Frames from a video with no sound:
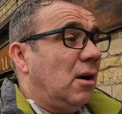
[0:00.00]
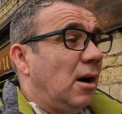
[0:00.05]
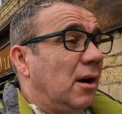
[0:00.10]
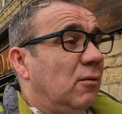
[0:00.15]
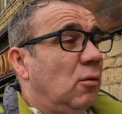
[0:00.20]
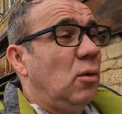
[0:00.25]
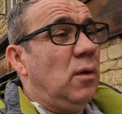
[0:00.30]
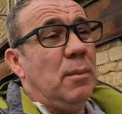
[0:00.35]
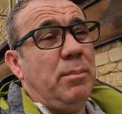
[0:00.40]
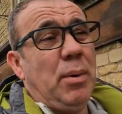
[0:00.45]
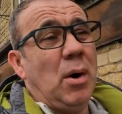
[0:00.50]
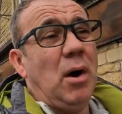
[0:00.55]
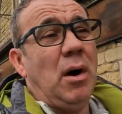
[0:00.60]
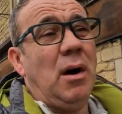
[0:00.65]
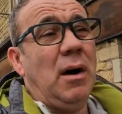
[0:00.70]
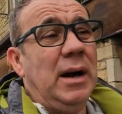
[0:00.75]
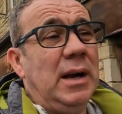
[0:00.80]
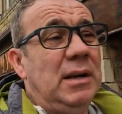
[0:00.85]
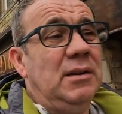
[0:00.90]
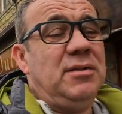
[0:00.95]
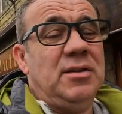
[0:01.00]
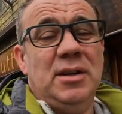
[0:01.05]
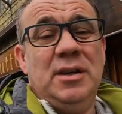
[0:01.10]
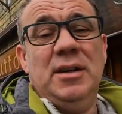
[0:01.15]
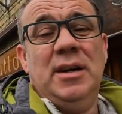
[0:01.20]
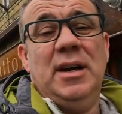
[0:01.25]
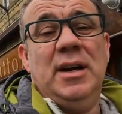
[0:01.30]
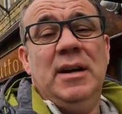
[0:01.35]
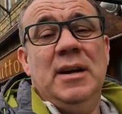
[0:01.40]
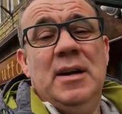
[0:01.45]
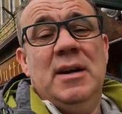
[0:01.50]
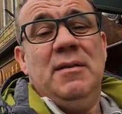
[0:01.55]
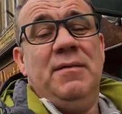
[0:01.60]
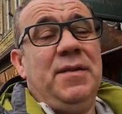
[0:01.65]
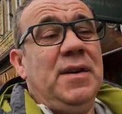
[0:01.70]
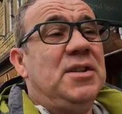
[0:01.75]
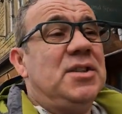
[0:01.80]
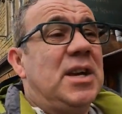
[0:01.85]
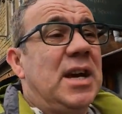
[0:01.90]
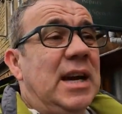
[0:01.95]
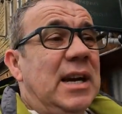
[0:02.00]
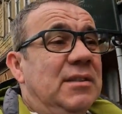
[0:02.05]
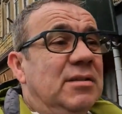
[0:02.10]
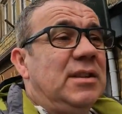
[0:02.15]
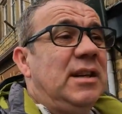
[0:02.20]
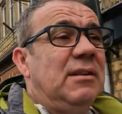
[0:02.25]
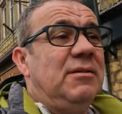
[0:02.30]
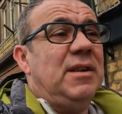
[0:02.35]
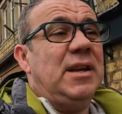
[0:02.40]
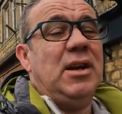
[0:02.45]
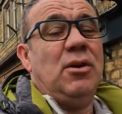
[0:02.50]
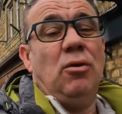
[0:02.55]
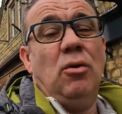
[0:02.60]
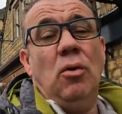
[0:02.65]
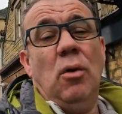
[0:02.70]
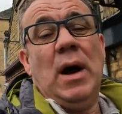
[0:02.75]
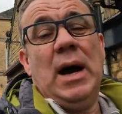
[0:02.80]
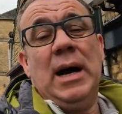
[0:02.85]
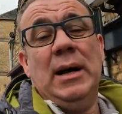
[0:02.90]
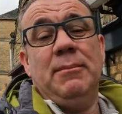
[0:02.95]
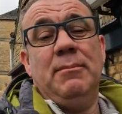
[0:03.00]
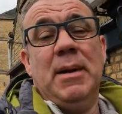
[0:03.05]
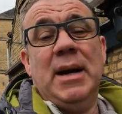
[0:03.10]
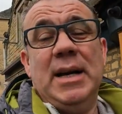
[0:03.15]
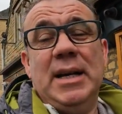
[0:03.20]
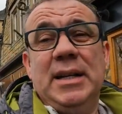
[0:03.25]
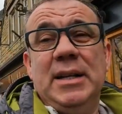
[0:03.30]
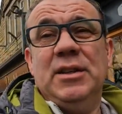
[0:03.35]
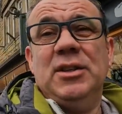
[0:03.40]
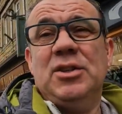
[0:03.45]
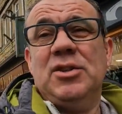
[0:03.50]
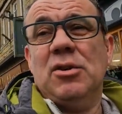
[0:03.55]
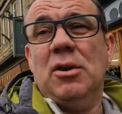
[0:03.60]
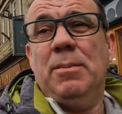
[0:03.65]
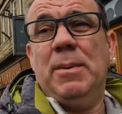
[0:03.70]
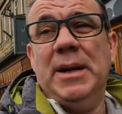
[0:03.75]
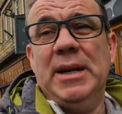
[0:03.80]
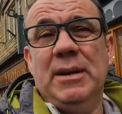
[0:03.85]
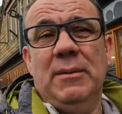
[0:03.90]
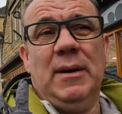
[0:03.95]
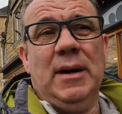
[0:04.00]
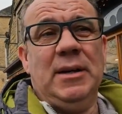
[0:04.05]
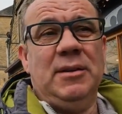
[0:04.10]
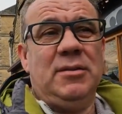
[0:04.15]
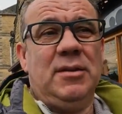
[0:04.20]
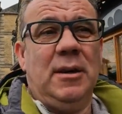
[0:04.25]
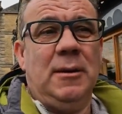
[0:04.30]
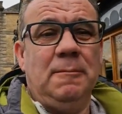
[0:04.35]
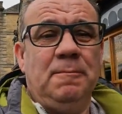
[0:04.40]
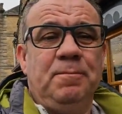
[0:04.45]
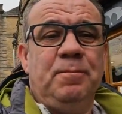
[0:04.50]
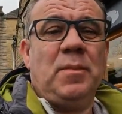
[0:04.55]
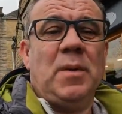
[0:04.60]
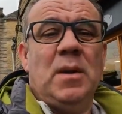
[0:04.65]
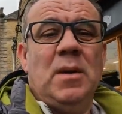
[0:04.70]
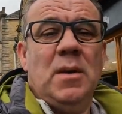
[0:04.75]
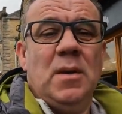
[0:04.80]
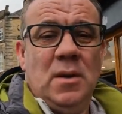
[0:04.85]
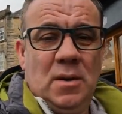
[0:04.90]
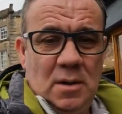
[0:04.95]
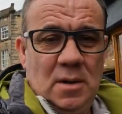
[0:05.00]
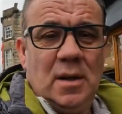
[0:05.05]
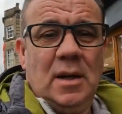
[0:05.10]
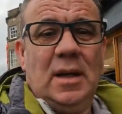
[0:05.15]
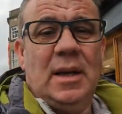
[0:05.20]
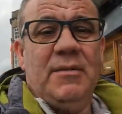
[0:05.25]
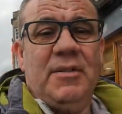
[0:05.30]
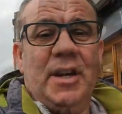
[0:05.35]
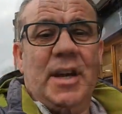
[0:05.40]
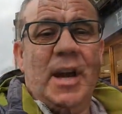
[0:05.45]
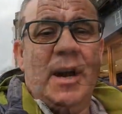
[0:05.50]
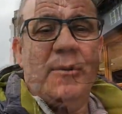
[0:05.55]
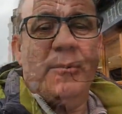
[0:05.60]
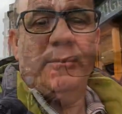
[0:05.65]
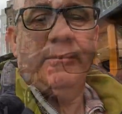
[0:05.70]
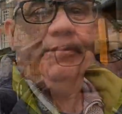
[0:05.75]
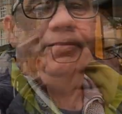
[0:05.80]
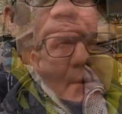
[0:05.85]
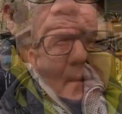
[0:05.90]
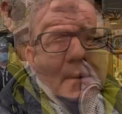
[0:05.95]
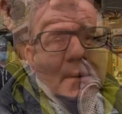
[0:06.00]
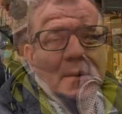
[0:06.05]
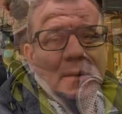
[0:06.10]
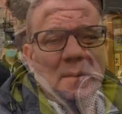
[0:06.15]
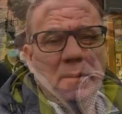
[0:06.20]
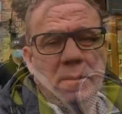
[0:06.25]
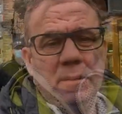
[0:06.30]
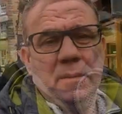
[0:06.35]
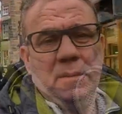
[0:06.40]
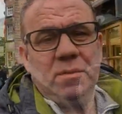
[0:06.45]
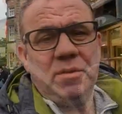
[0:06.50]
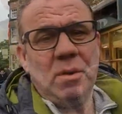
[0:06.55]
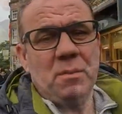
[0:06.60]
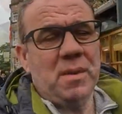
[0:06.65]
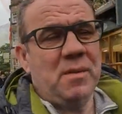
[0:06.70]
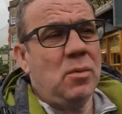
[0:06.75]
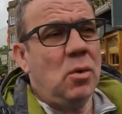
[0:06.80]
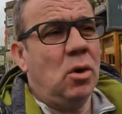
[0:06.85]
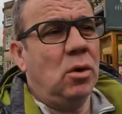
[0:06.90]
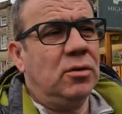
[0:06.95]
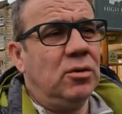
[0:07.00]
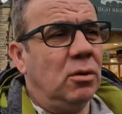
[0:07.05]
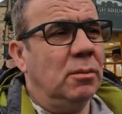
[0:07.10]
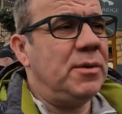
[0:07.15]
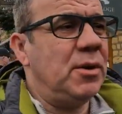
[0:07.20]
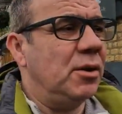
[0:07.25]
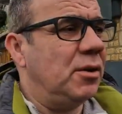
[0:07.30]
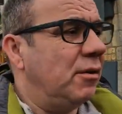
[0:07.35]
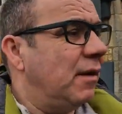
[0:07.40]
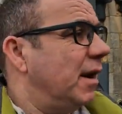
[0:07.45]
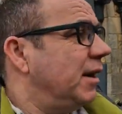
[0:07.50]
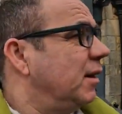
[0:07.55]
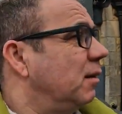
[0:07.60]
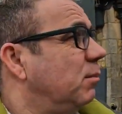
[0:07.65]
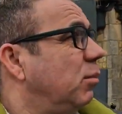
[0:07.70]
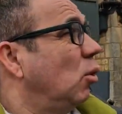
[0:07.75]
kind of all the pies and fish cakes and everything are all handmade in the shop anyway. So, give it a go. So we've walked up the other end of